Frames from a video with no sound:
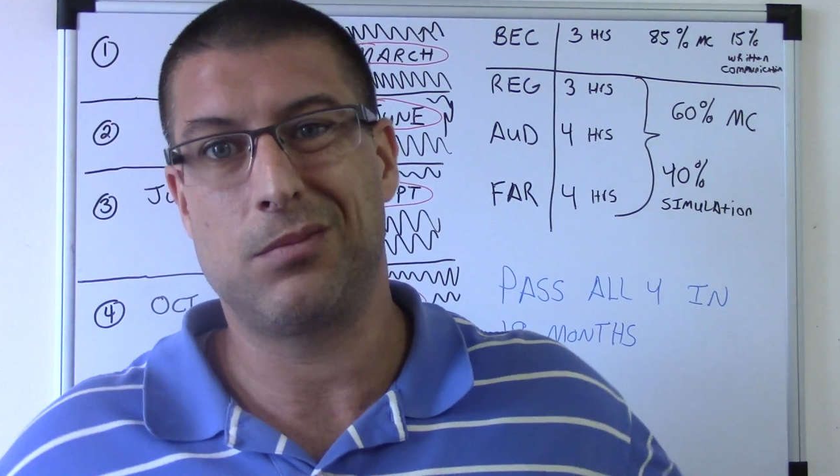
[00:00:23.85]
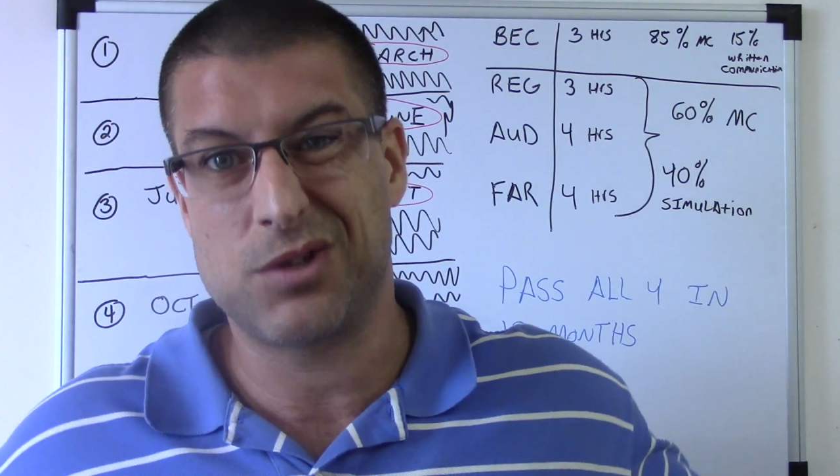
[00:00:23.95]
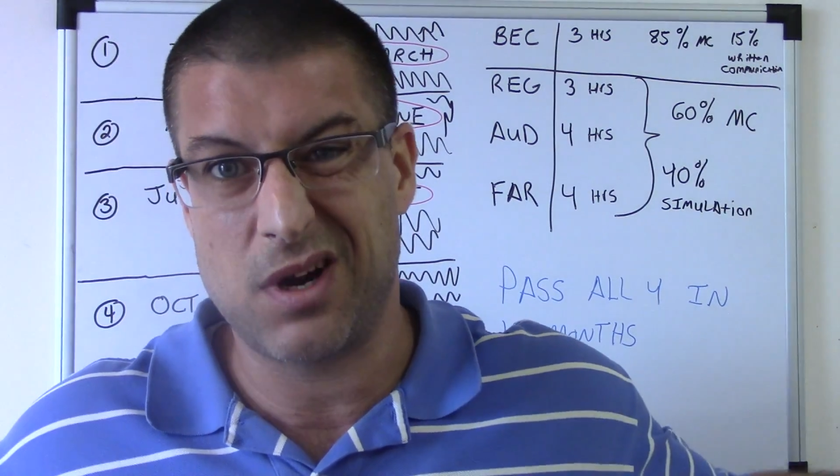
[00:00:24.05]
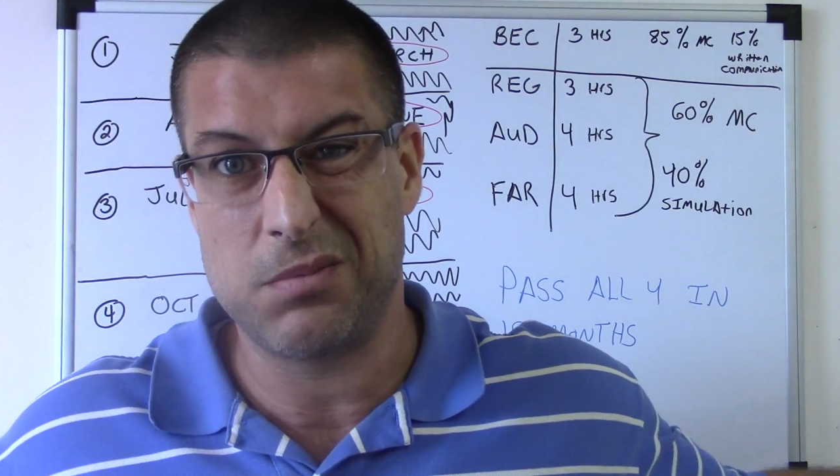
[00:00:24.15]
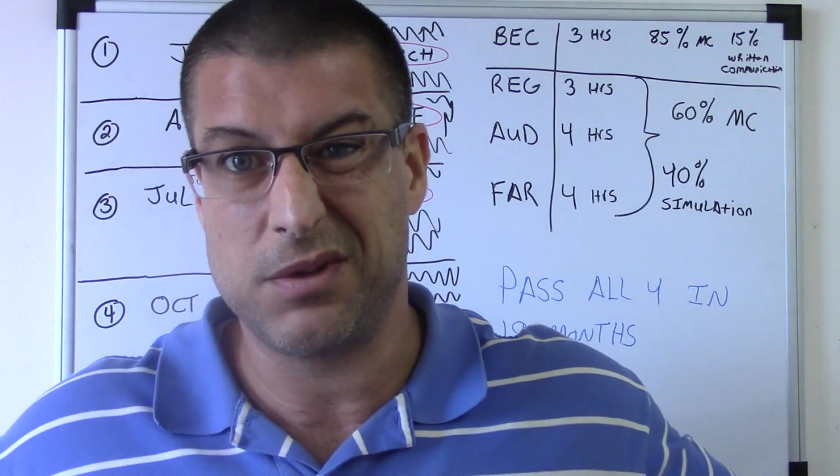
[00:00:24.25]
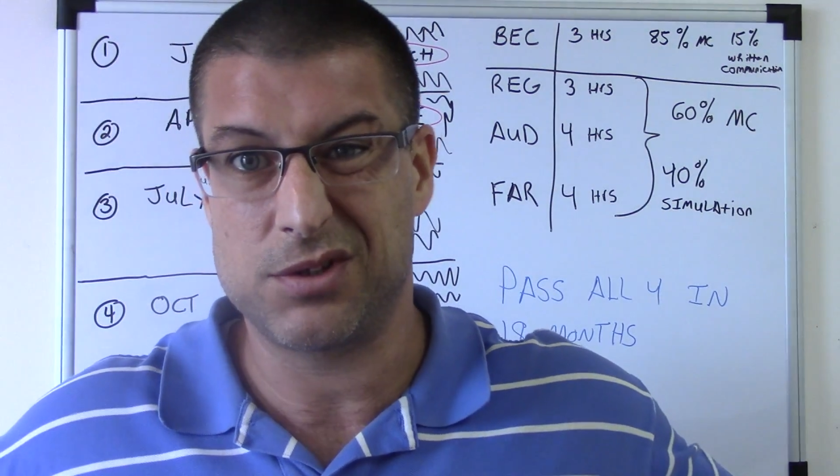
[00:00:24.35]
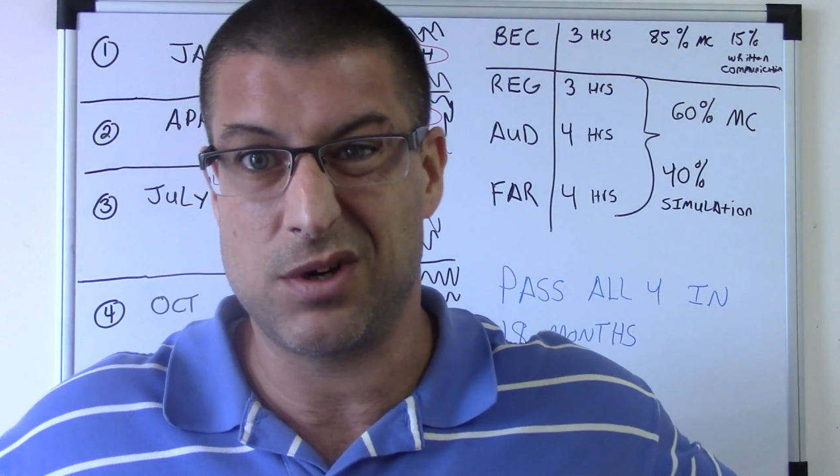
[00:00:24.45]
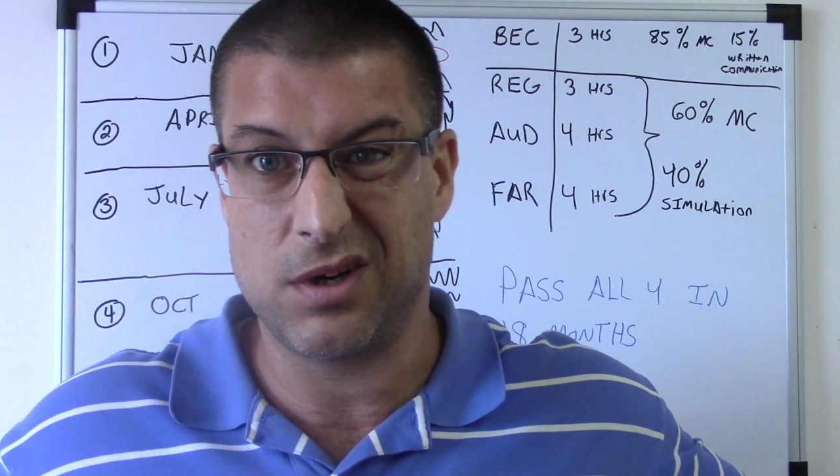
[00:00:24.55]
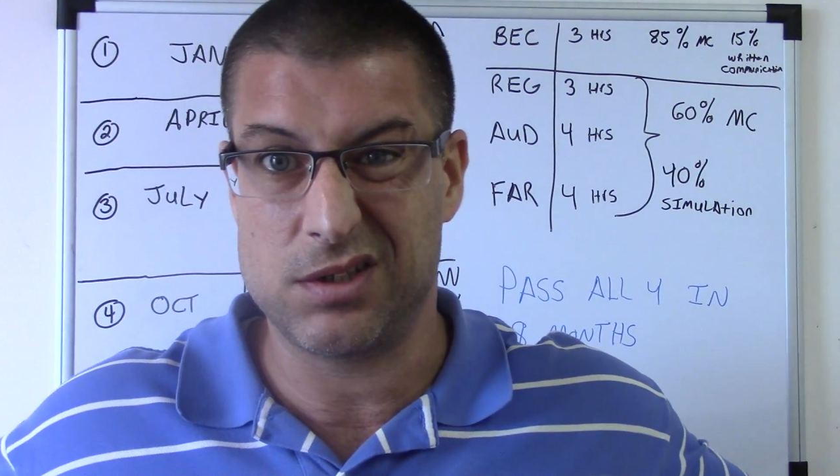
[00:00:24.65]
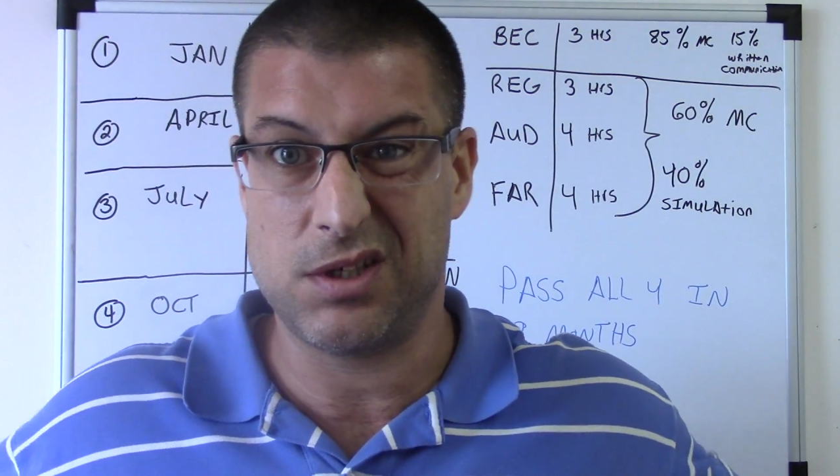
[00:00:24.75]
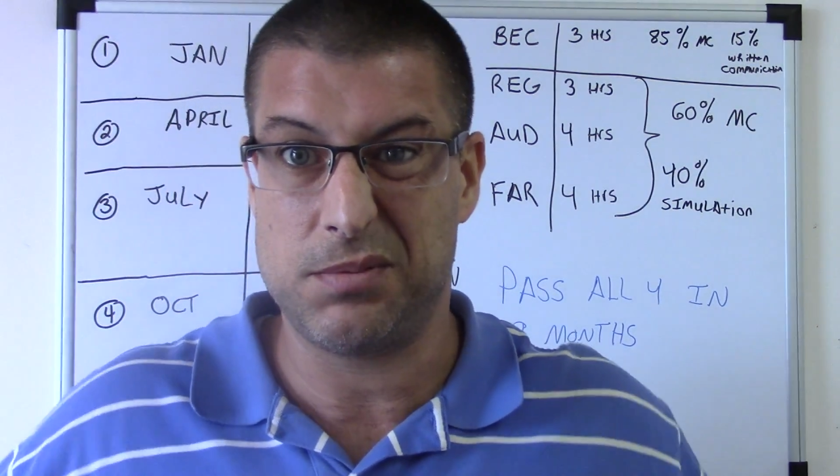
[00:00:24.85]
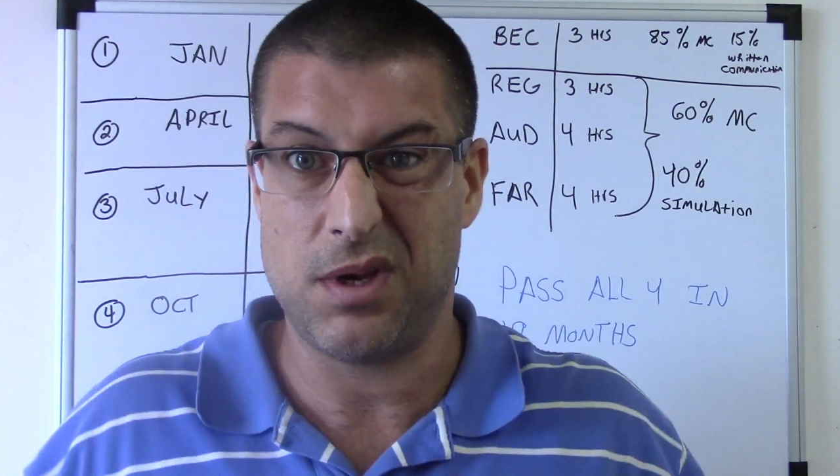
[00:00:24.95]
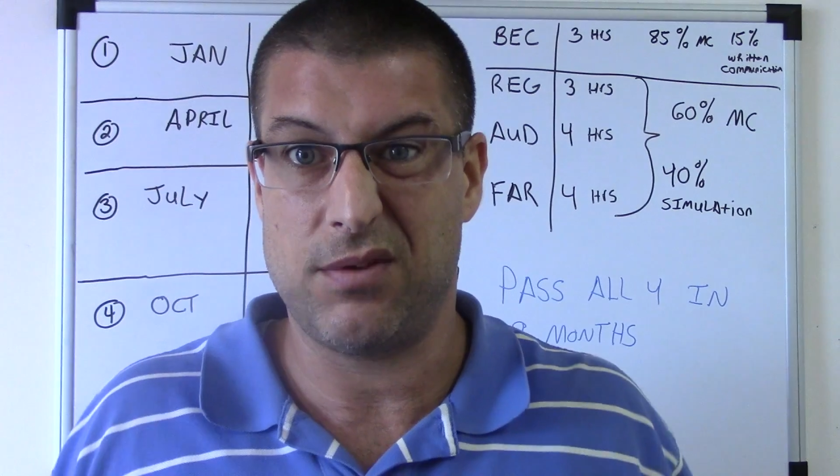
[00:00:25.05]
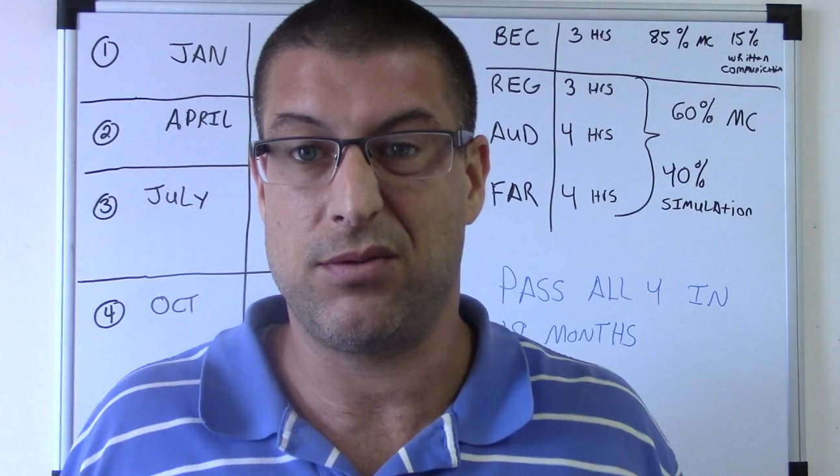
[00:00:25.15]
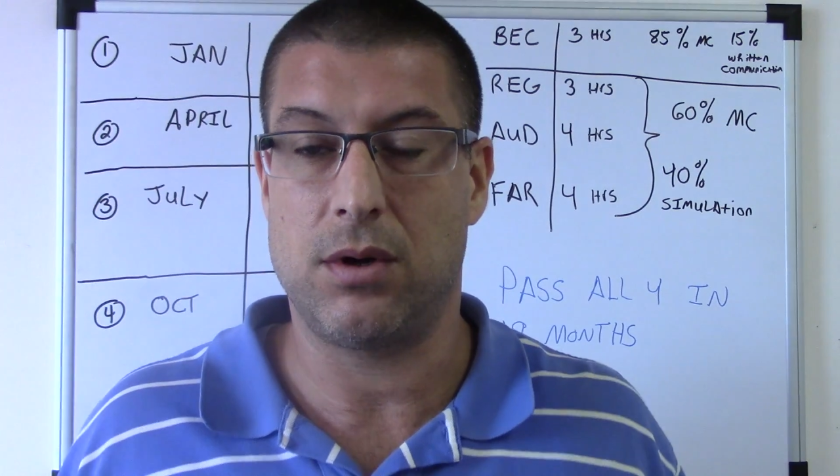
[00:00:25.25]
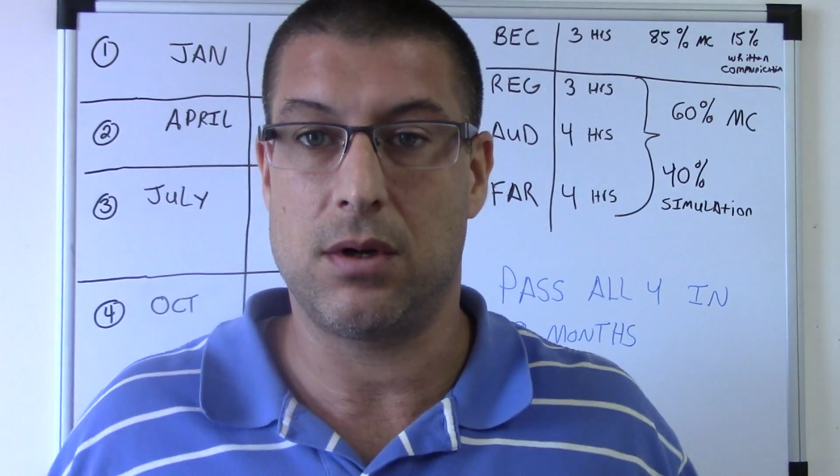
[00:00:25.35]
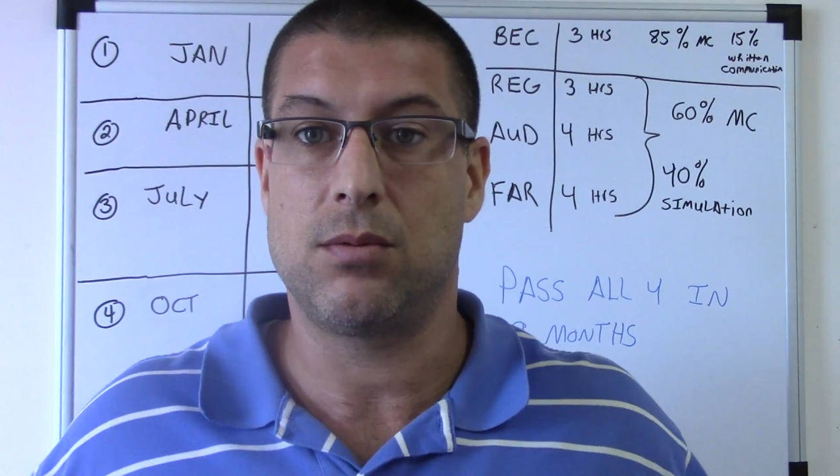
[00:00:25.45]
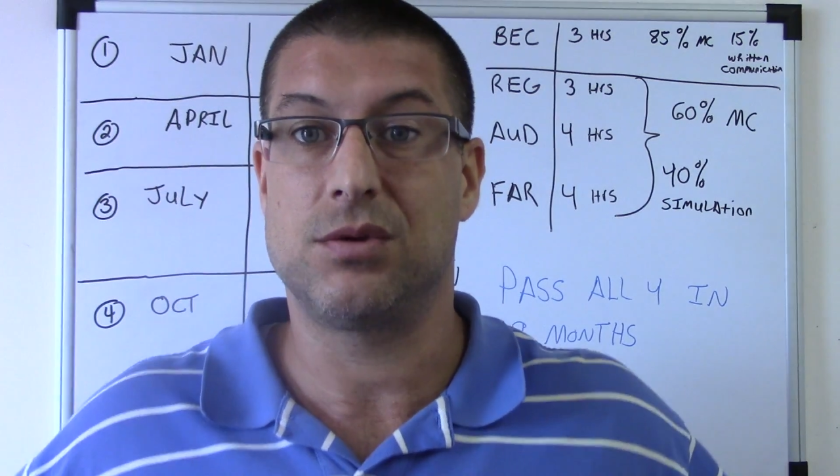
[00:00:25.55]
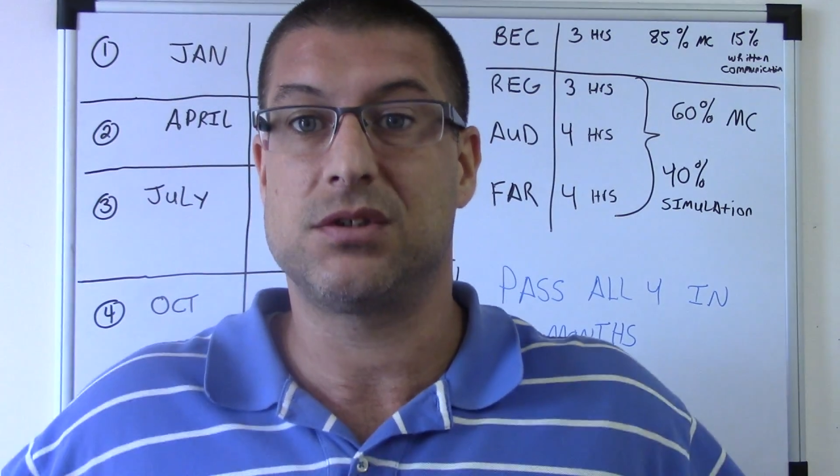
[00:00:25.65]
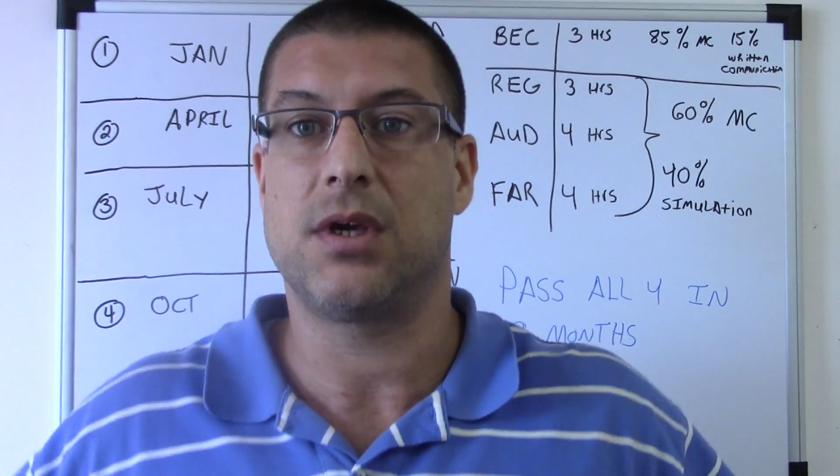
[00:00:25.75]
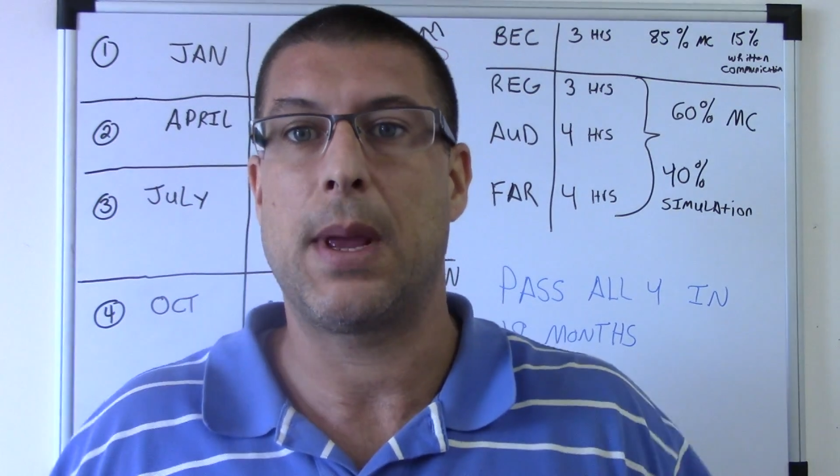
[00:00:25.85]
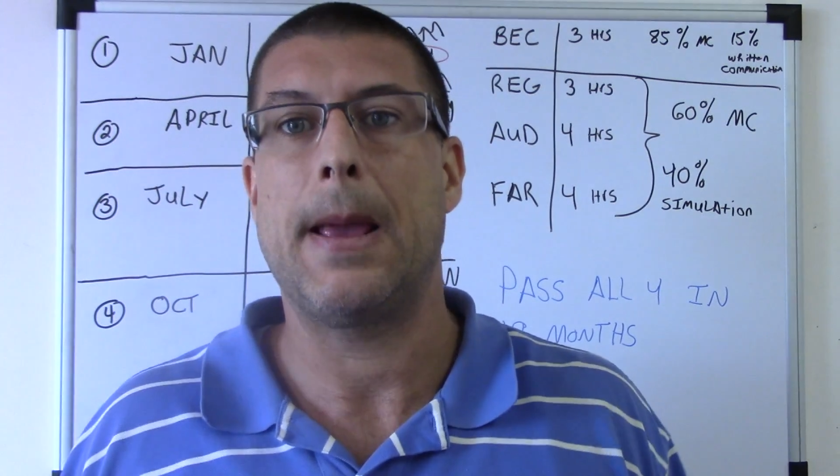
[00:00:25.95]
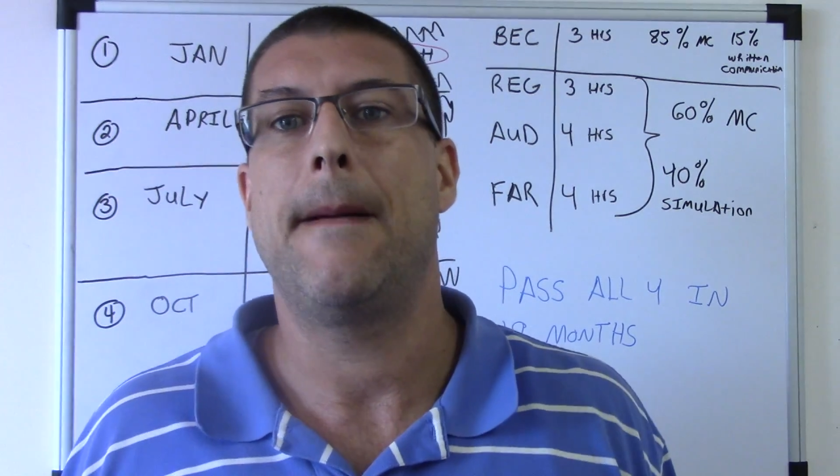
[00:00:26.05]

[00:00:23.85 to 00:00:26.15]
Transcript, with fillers: I'm trying to be the strongest CPA in Florida. We'll see.